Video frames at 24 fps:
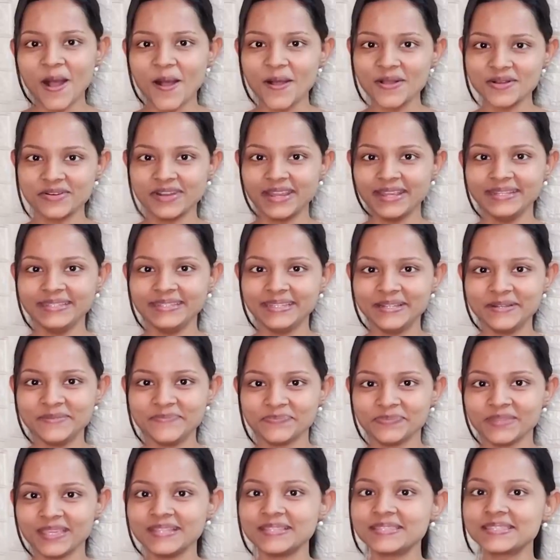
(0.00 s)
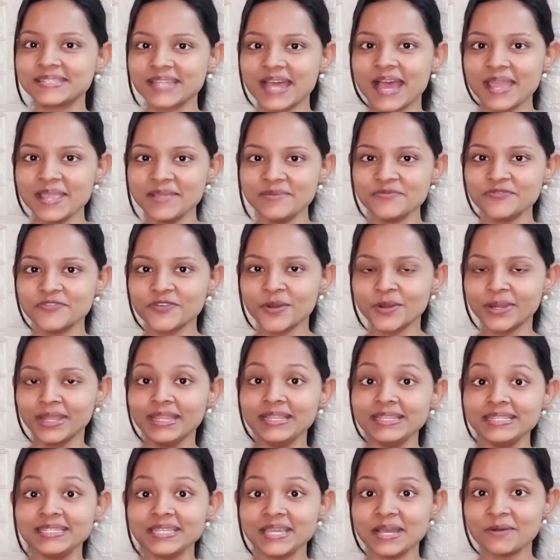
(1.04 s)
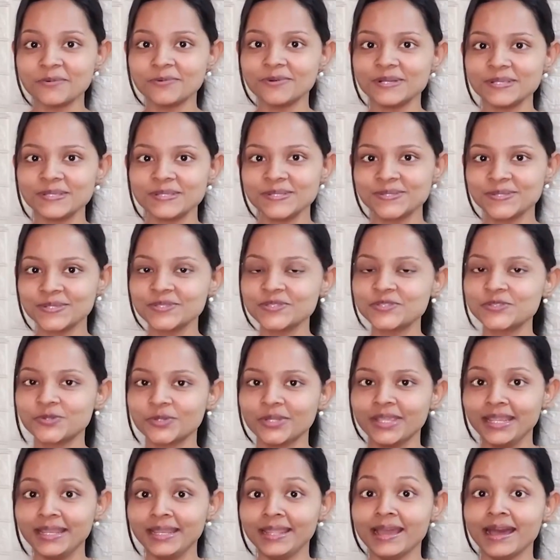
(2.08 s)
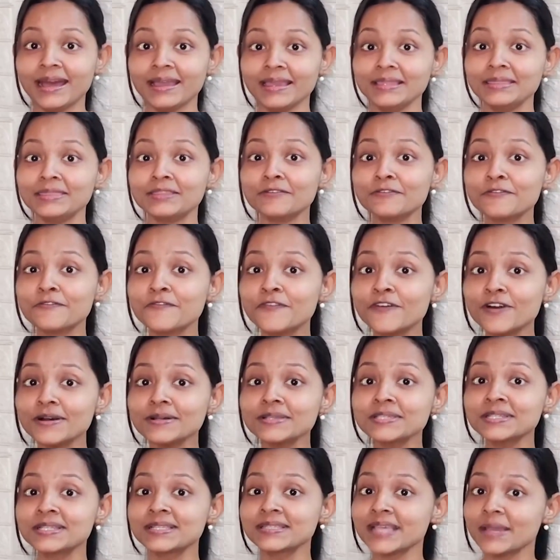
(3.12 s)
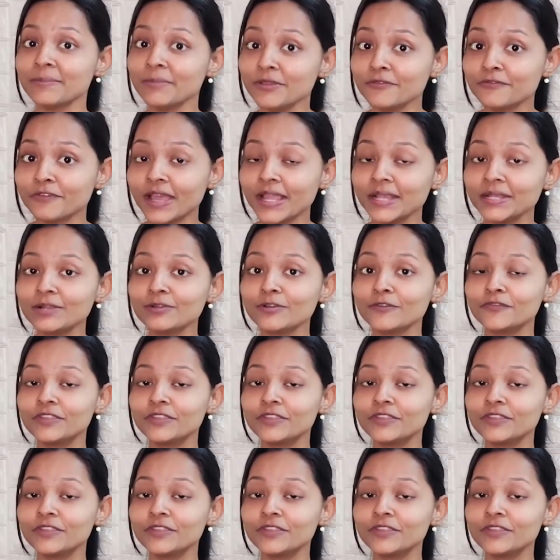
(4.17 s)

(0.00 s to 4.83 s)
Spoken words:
All right then, it's time for India versus Australia in the first semi-final